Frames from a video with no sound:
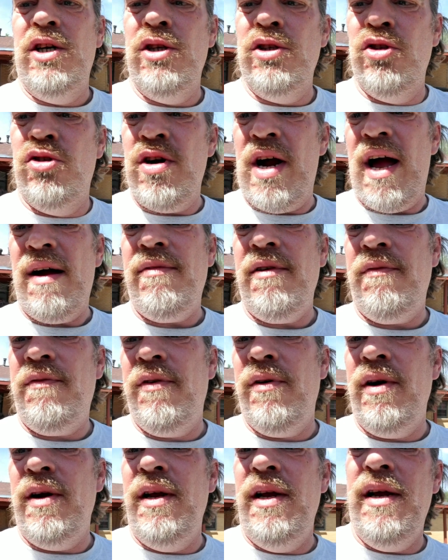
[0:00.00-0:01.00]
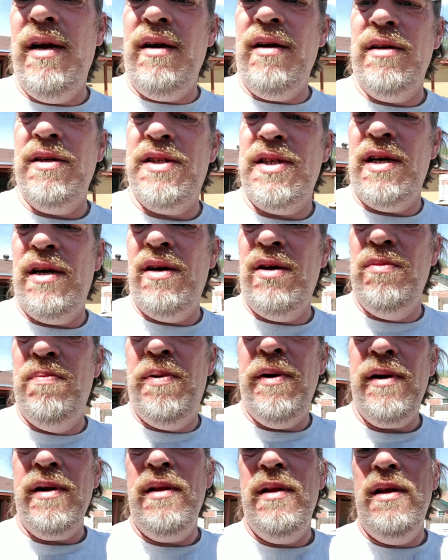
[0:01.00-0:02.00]
drive it for a year or so,
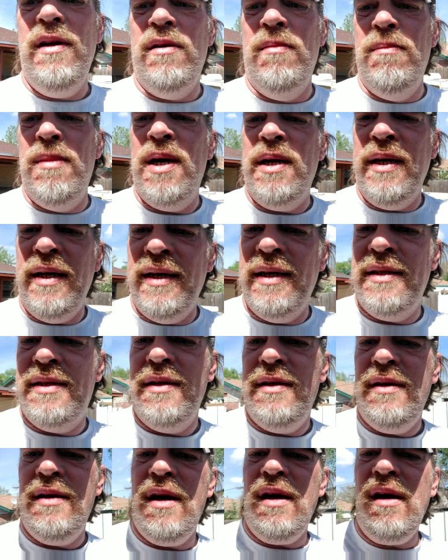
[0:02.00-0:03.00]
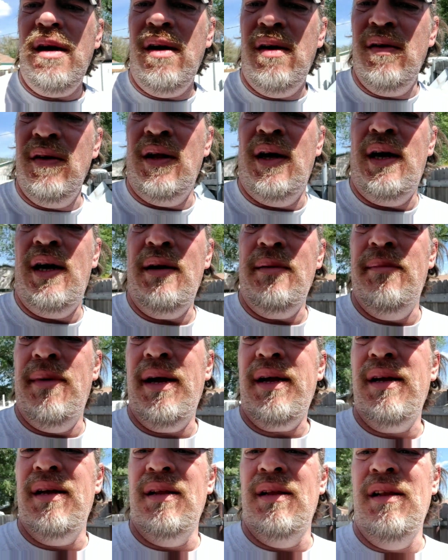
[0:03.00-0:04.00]
put a little money into it, not a whole lot,
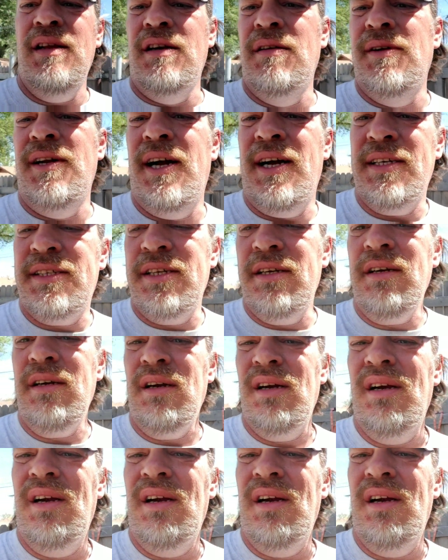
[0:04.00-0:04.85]
make it a little nicer,